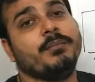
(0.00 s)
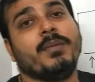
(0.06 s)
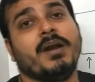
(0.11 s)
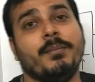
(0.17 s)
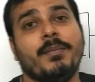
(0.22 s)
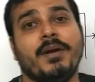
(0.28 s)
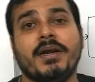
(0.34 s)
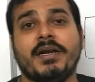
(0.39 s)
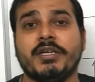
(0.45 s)

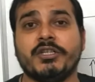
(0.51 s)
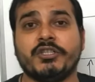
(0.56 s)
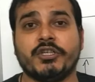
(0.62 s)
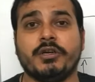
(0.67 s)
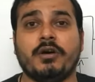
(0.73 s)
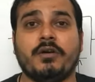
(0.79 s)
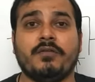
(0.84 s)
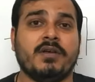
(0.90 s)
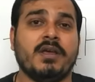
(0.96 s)

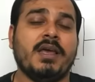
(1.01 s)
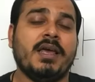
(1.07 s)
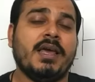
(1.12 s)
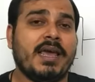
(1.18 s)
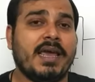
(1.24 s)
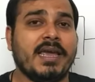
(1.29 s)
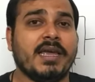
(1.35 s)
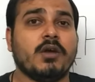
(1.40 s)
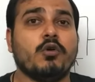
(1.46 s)
implementation of
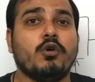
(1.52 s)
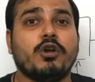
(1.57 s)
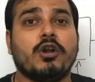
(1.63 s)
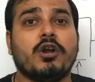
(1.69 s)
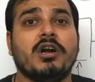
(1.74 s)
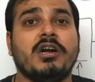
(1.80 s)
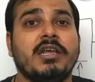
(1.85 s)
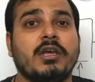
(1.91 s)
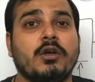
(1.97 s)
encoder
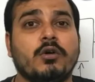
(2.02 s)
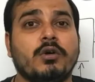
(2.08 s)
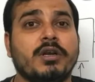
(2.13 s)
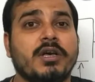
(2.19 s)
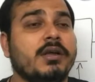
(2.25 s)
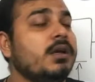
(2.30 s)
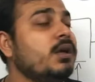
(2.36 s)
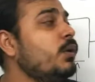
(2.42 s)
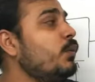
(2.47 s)
or
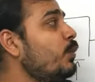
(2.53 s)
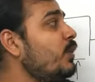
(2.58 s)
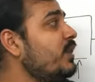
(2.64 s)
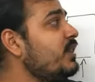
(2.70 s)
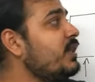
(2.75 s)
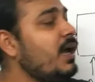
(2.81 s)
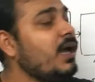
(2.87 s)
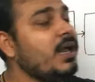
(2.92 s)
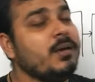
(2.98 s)
decoder
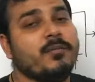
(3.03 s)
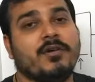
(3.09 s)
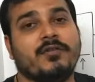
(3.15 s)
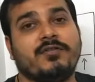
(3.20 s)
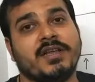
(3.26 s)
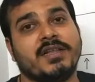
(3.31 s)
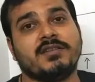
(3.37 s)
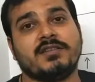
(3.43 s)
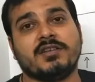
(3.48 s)
with the help
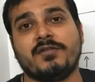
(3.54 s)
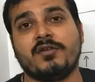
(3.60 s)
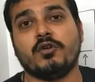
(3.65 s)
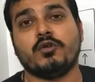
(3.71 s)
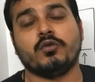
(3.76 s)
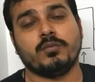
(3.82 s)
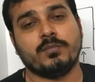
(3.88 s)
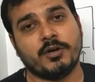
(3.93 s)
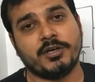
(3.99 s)
of
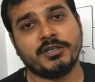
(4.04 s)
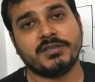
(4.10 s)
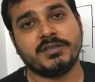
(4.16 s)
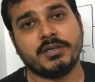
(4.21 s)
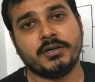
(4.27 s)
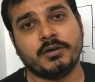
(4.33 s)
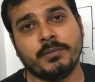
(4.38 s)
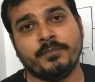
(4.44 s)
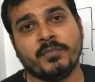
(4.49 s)
TensorFlow
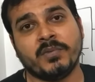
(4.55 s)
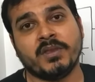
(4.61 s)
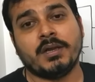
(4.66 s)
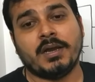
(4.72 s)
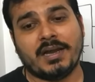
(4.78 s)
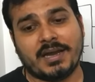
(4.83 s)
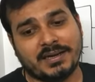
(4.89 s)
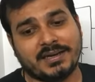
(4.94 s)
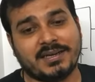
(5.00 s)
2.0
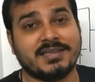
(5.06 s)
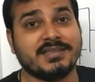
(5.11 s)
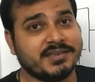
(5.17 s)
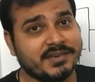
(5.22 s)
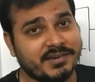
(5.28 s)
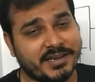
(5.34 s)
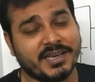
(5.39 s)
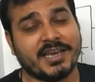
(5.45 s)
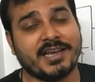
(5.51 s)
and
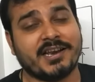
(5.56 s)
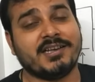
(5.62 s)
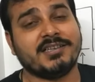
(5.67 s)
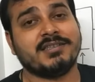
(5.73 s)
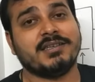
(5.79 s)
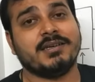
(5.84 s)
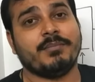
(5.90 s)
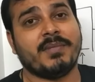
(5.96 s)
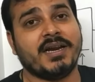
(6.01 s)
considering
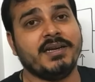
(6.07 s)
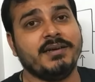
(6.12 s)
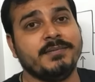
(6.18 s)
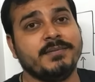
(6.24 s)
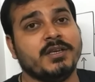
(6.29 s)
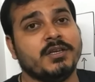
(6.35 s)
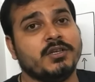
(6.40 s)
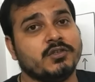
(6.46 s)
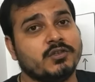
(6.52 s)
Keras in mind.
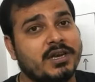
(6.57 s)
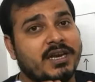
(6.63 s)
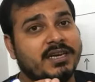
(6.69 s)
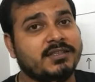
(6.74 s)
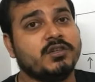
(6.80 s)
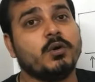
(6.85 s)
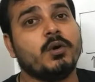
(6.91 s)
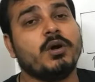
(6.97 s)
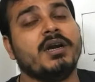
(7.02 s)
So
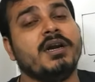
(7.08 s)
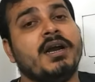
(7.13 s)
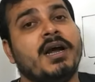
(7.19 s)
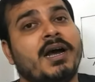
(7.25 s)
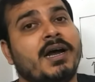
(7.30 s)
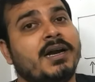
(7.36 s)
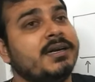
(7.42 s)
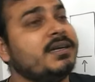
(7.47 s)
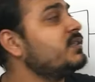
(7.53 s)
let's go and
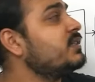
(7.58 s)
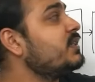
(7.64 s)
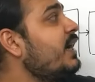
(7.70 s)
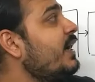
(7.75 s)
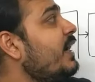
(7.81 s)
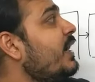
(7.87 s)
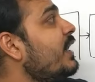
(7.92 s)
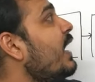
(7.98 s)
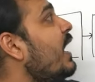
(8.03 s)
understand that